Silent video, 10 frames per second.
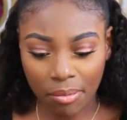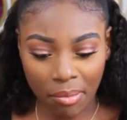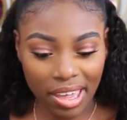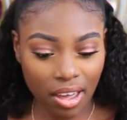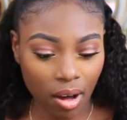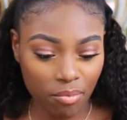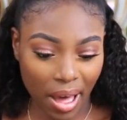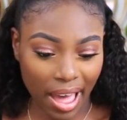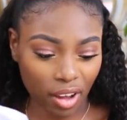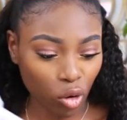it a makeup
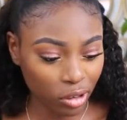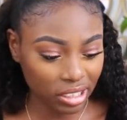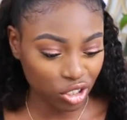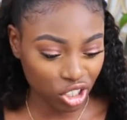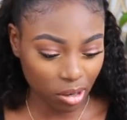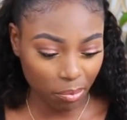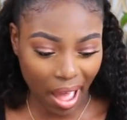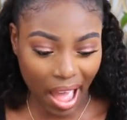bag or is it just a